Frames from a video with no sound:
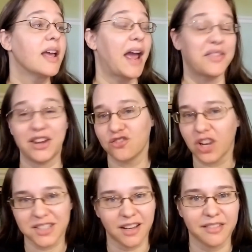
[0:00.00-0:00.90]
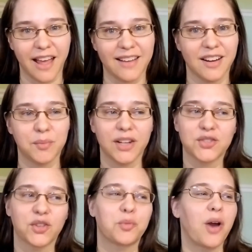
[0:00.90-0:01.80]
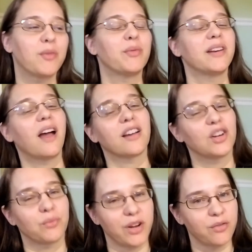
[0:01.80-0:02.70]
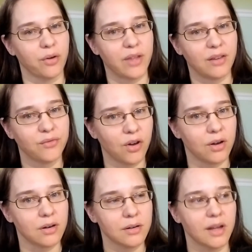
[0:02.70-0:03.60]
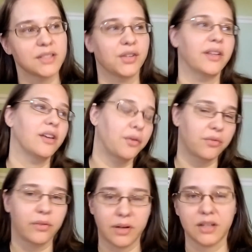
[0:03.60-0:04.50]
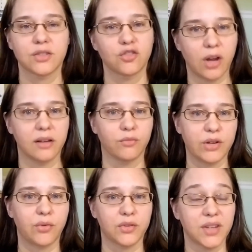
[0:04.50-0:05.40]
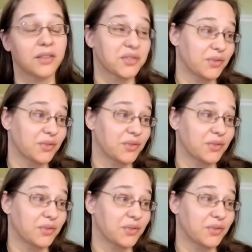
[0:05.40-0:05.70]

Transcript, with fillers: And they had just done that. And I'm like, so they're probably not going to regrow that fur until they go through the next shed and regrowth cycle.